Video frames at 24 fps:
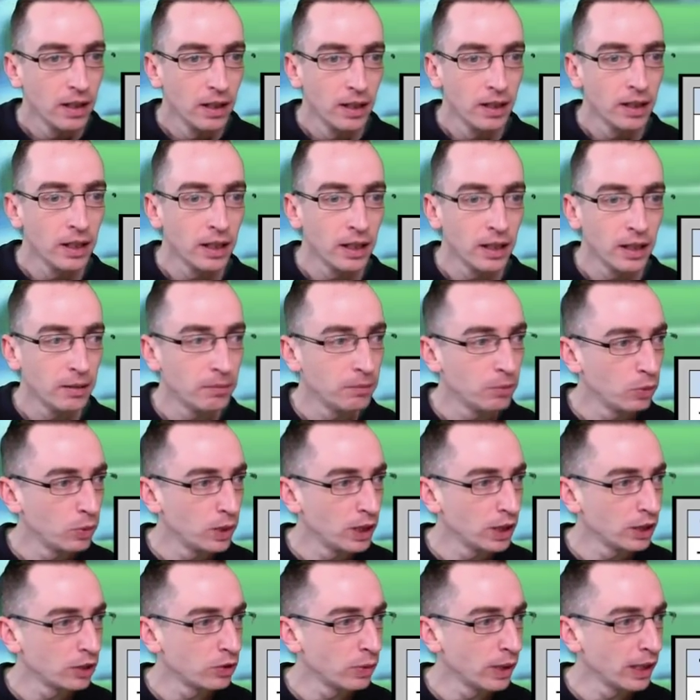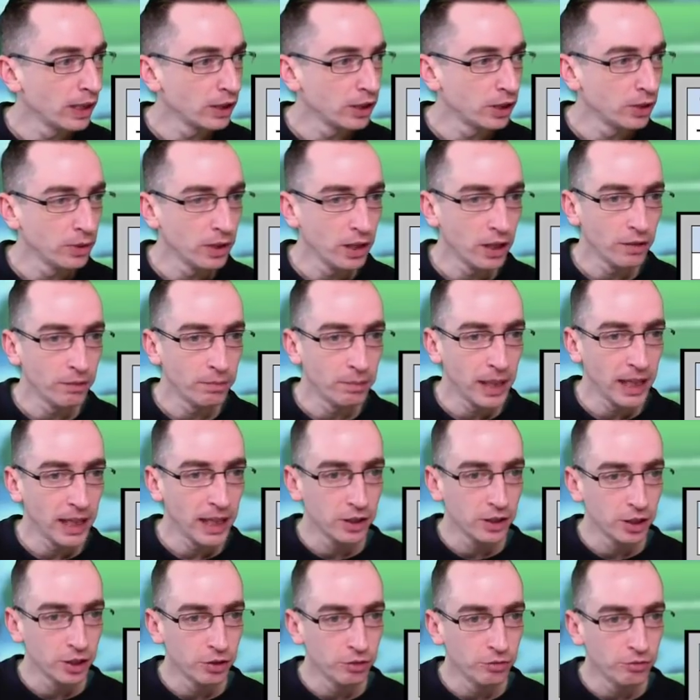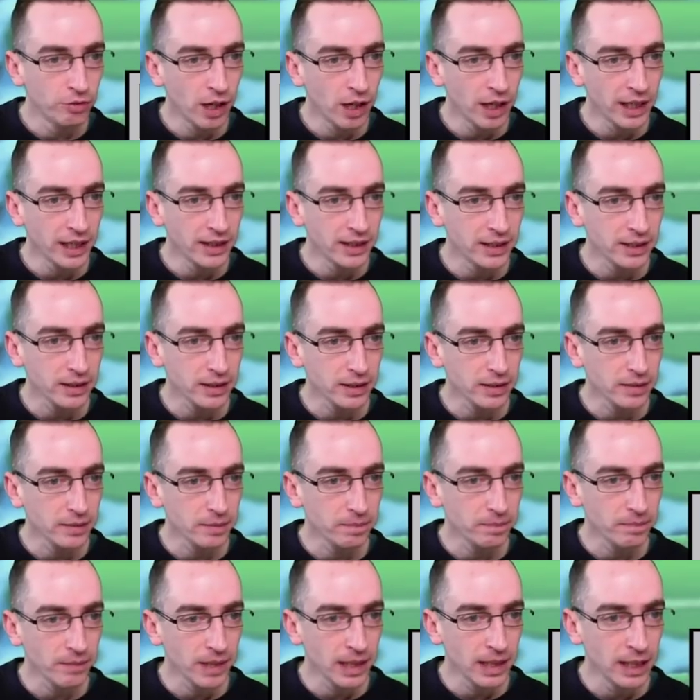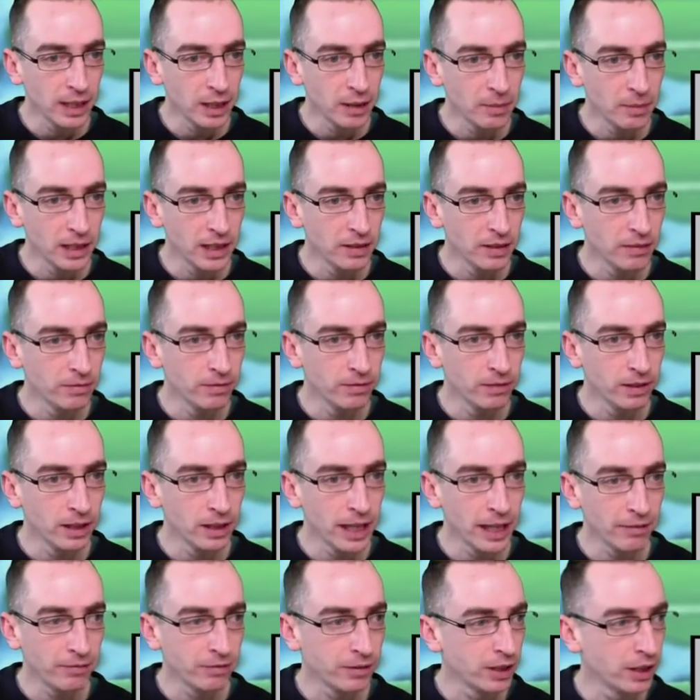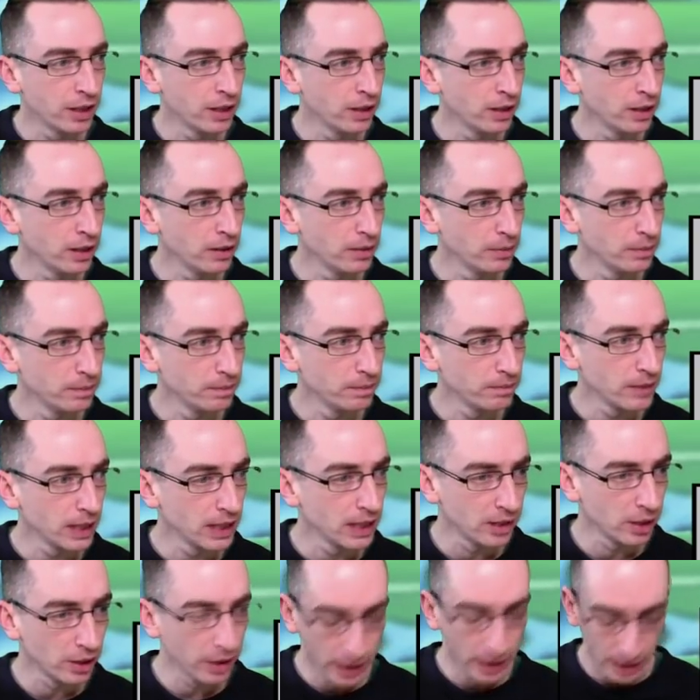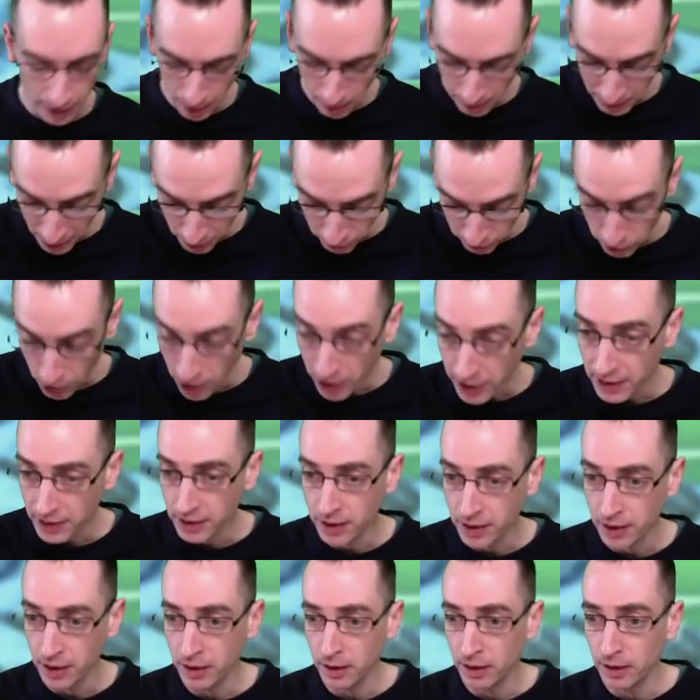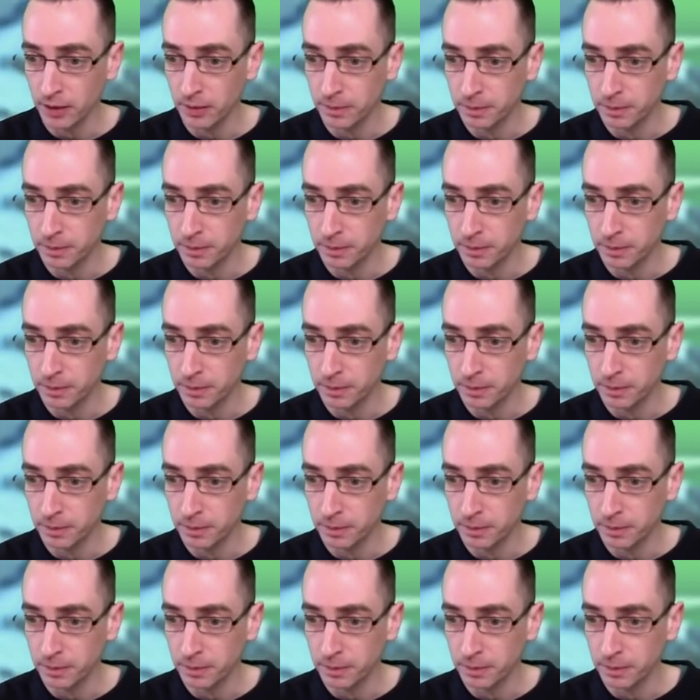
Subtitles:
But worked well. 2.5 back, 2 right. A little bit of left curl. Sorry, a little bit of right curl.